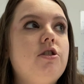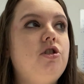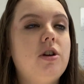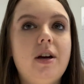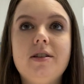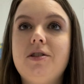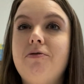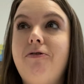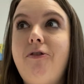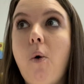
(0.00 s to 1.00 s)

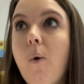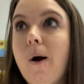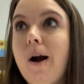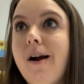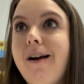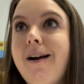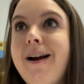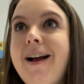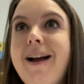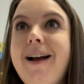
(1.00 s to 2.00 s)
just for